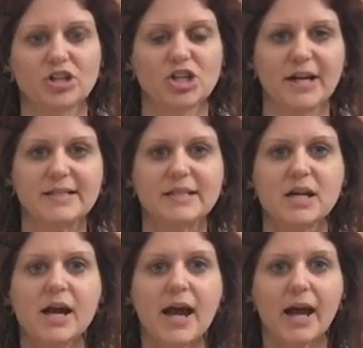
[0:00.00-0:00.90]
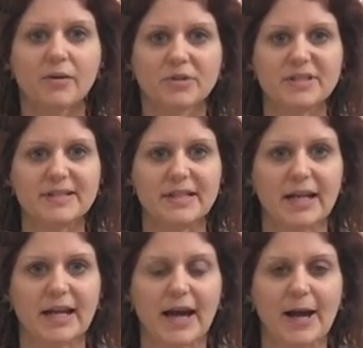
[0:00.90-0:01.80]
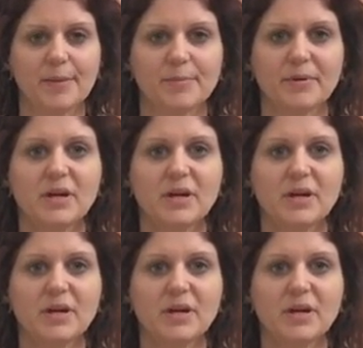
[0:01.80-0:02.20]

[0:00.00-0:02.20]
the chest, and we're sitting up.